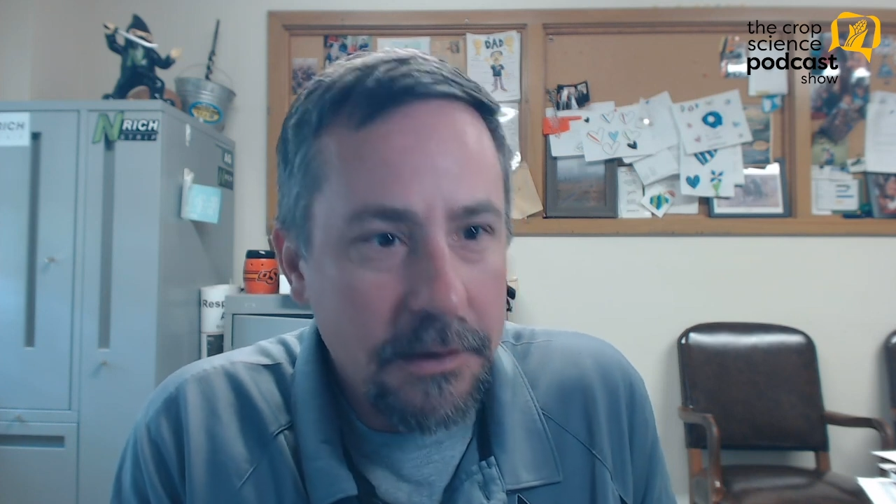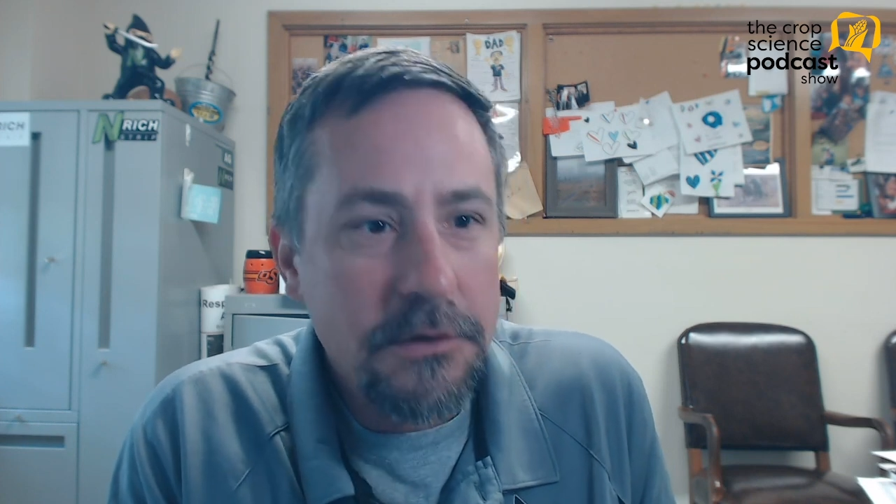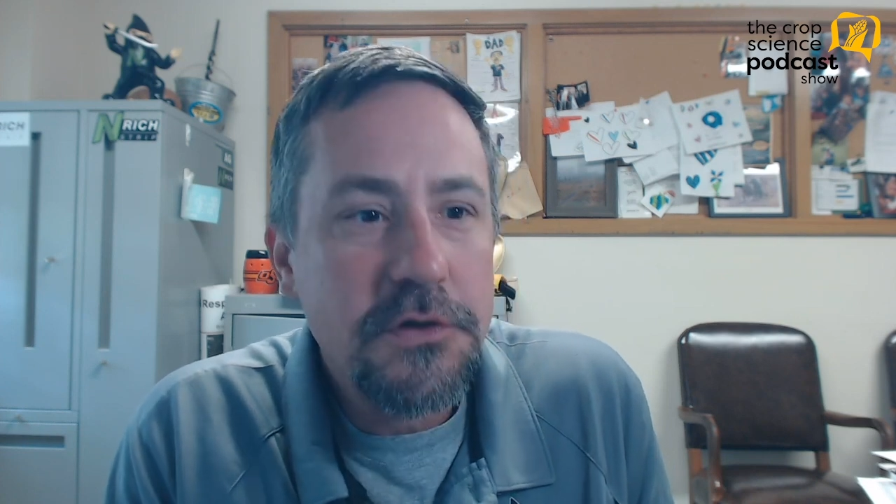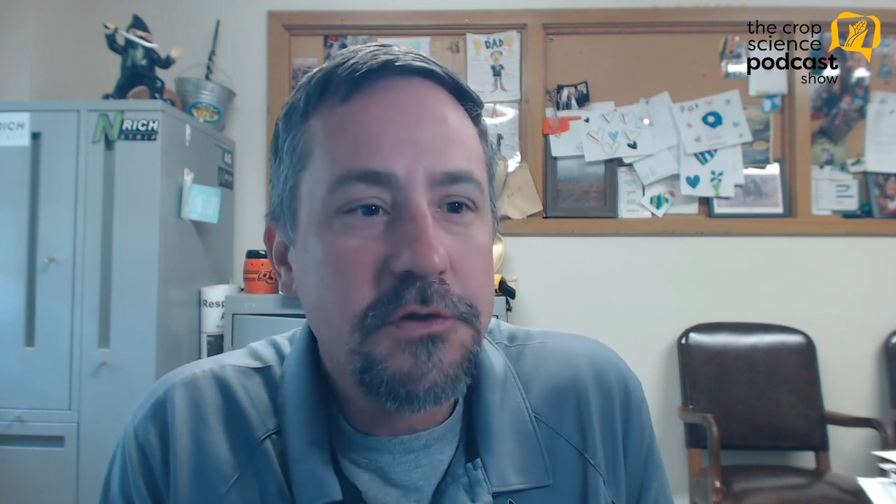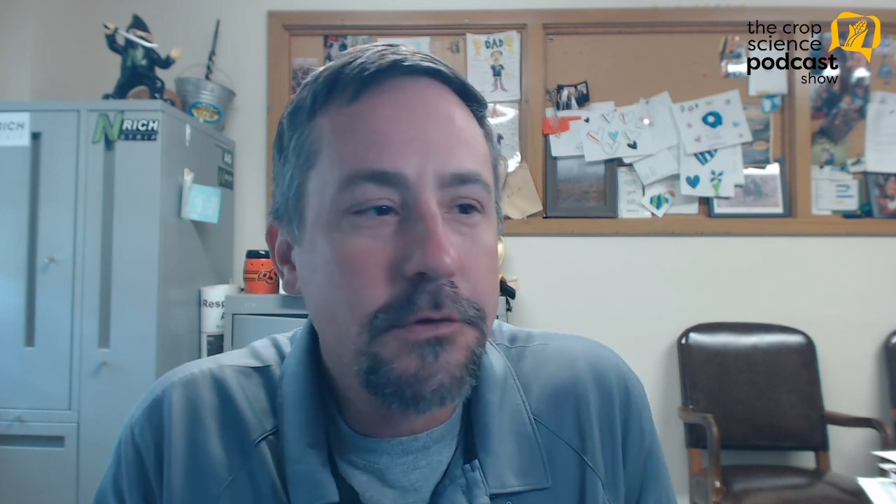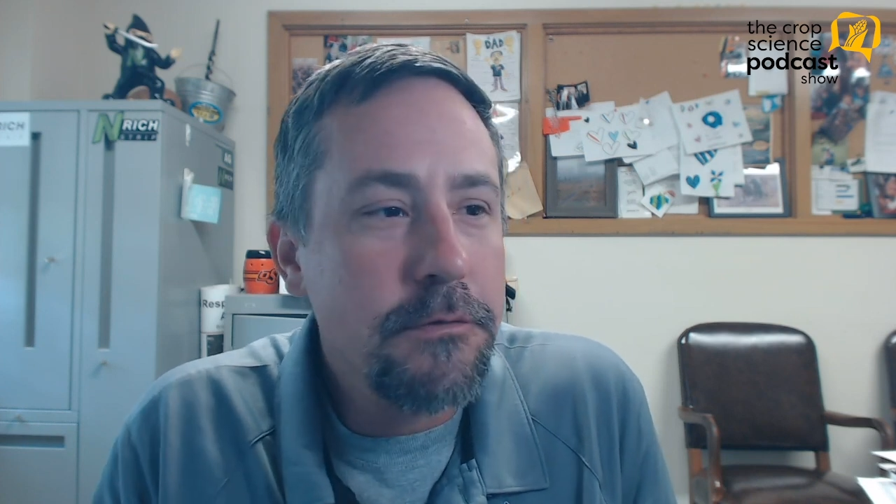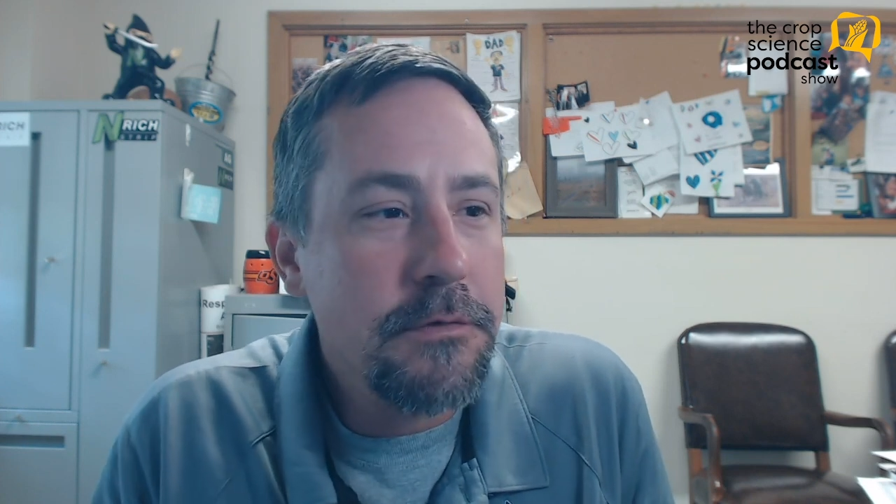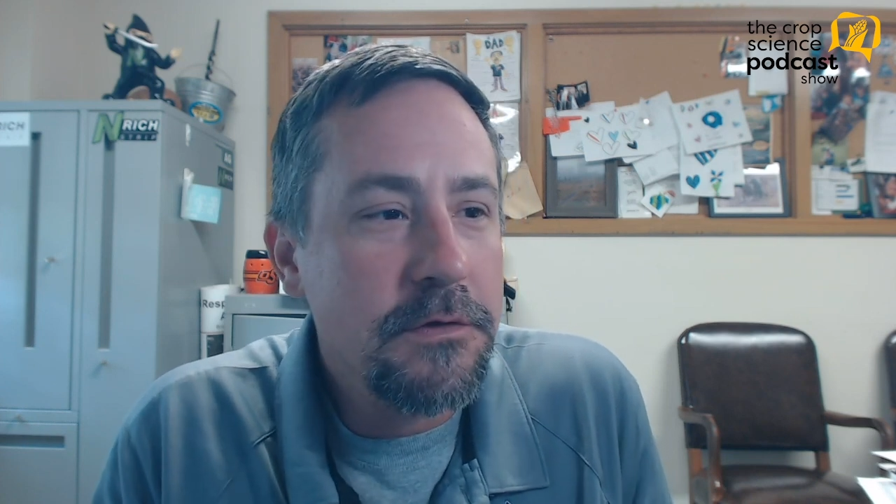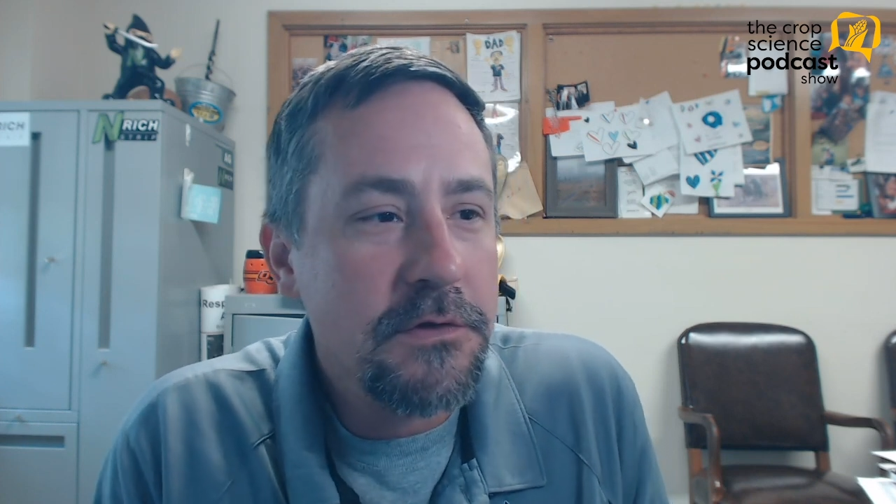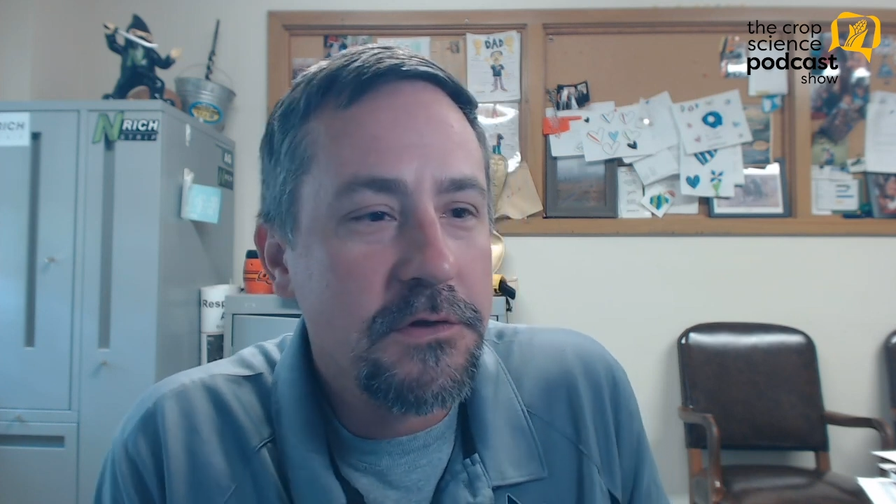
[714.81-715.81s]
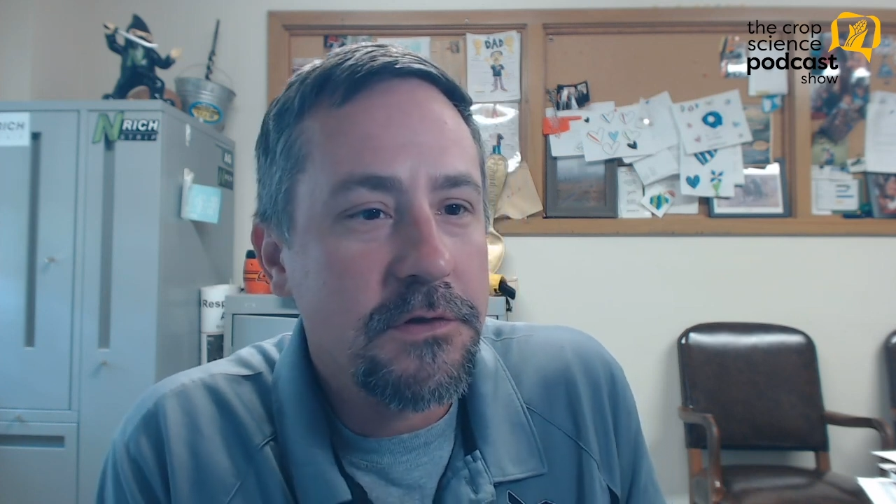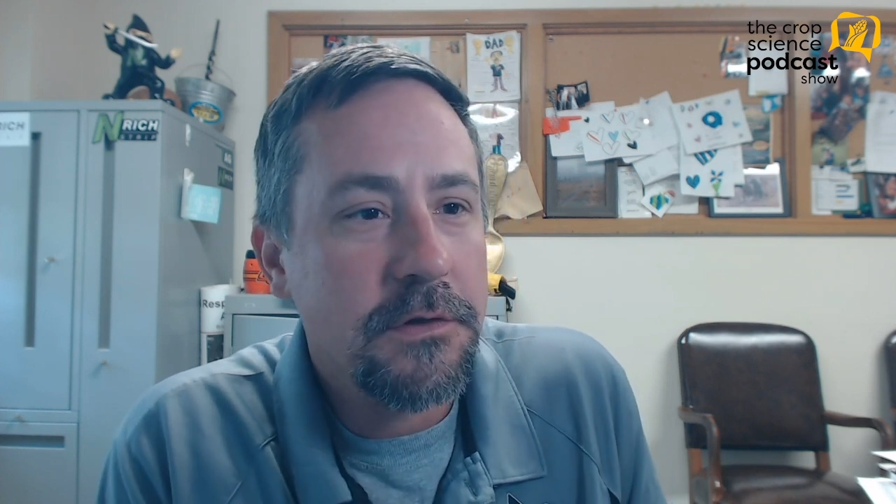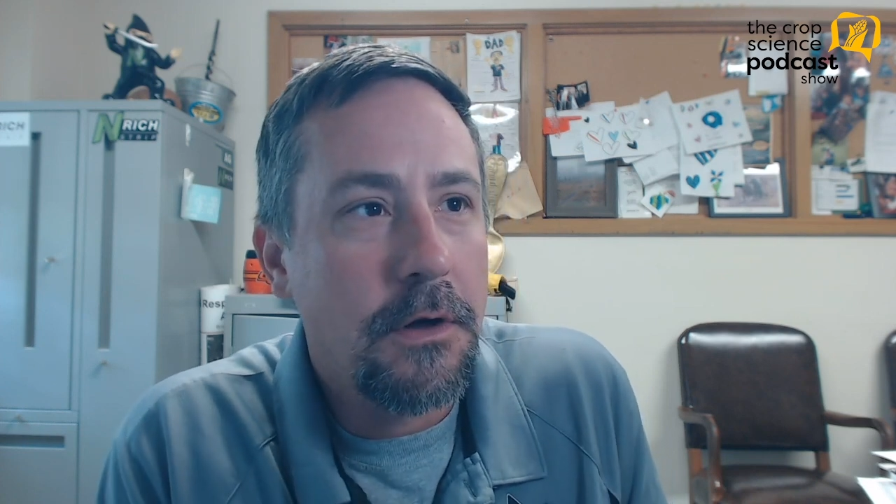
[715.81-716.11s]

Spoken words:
students